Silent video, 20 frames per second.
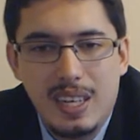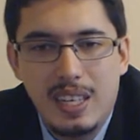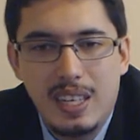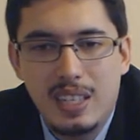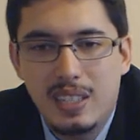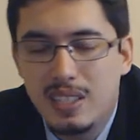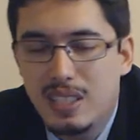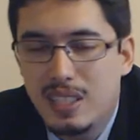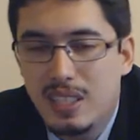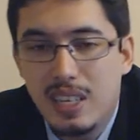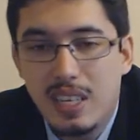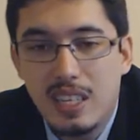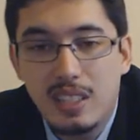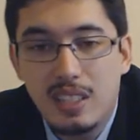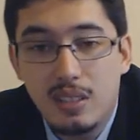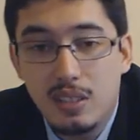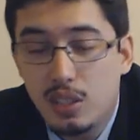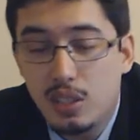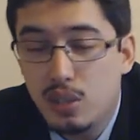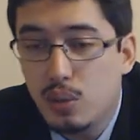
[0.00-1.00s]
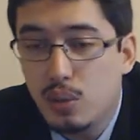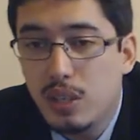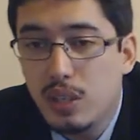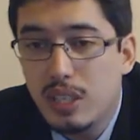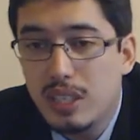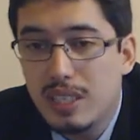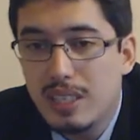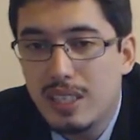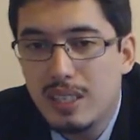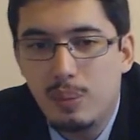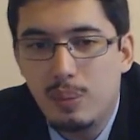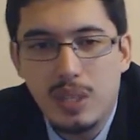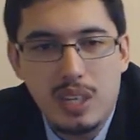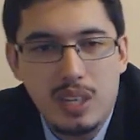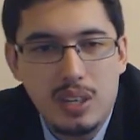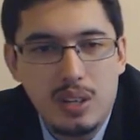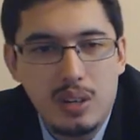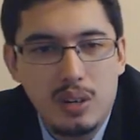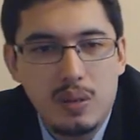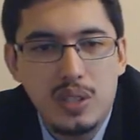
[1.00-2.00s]
in, say, Detroit at the
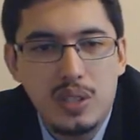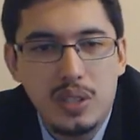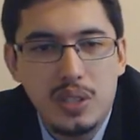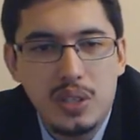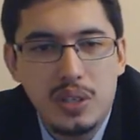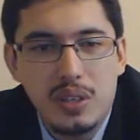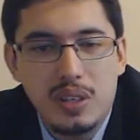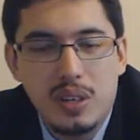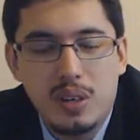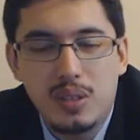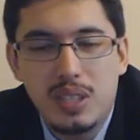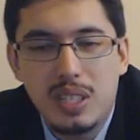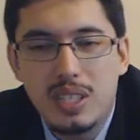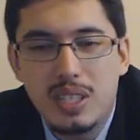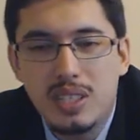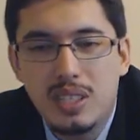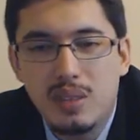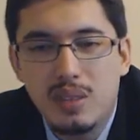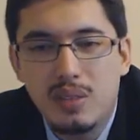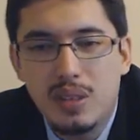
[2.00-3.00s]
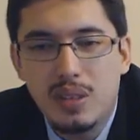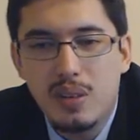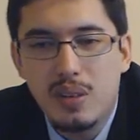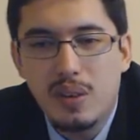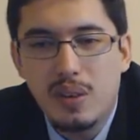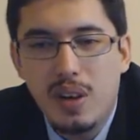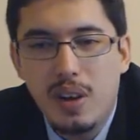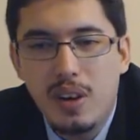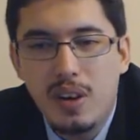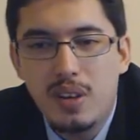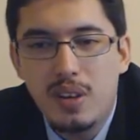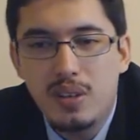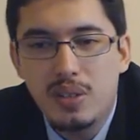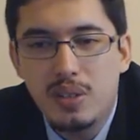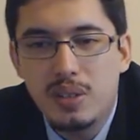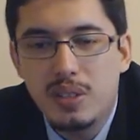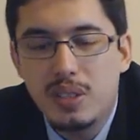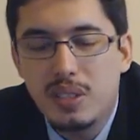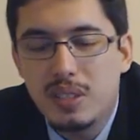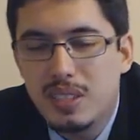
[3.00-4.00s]
beginning of June after Indy
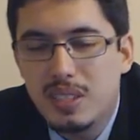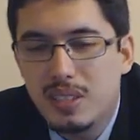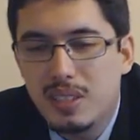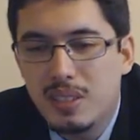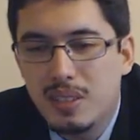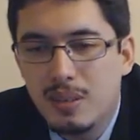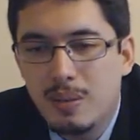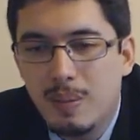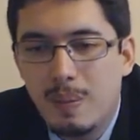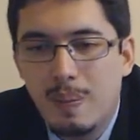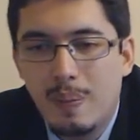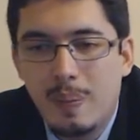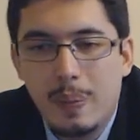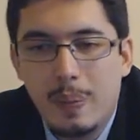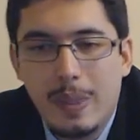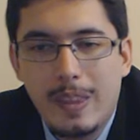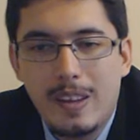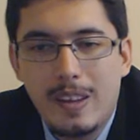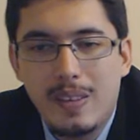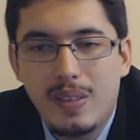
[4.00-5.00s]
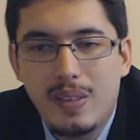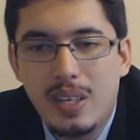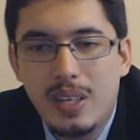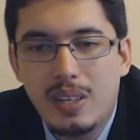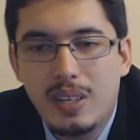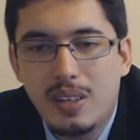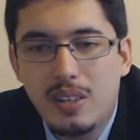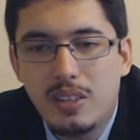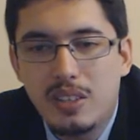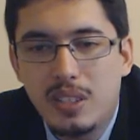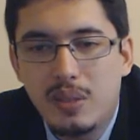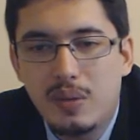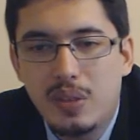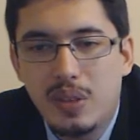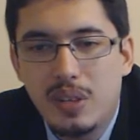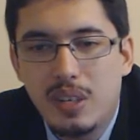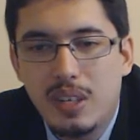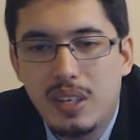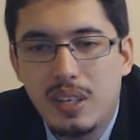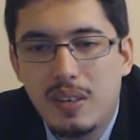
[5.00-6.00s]
500. And so, yeah, very encouraging
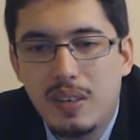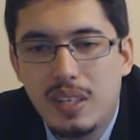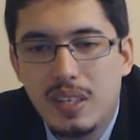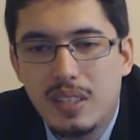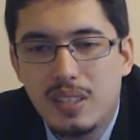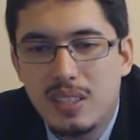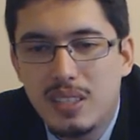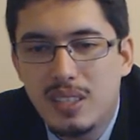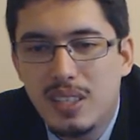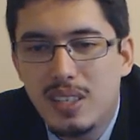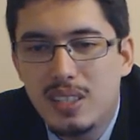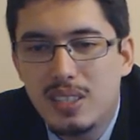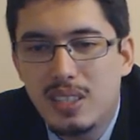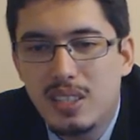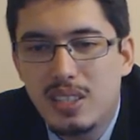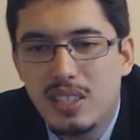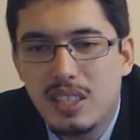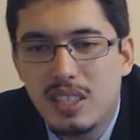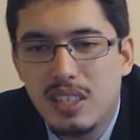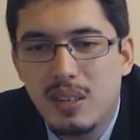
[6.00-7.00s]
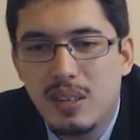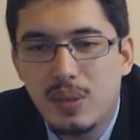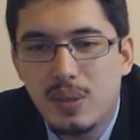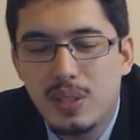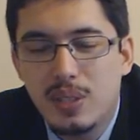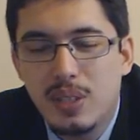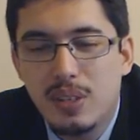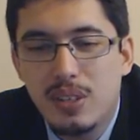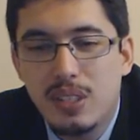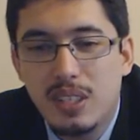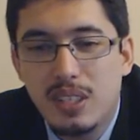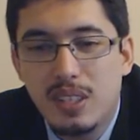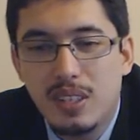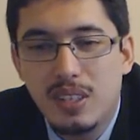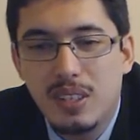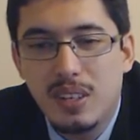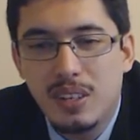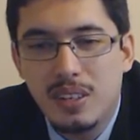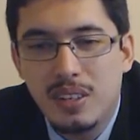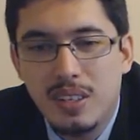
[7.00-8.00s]
for her, and such a shame for Tony
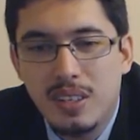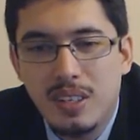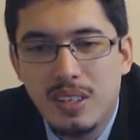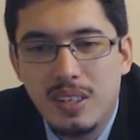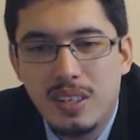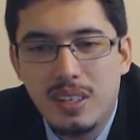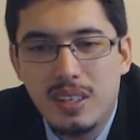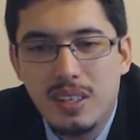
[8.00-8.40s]
Kanaan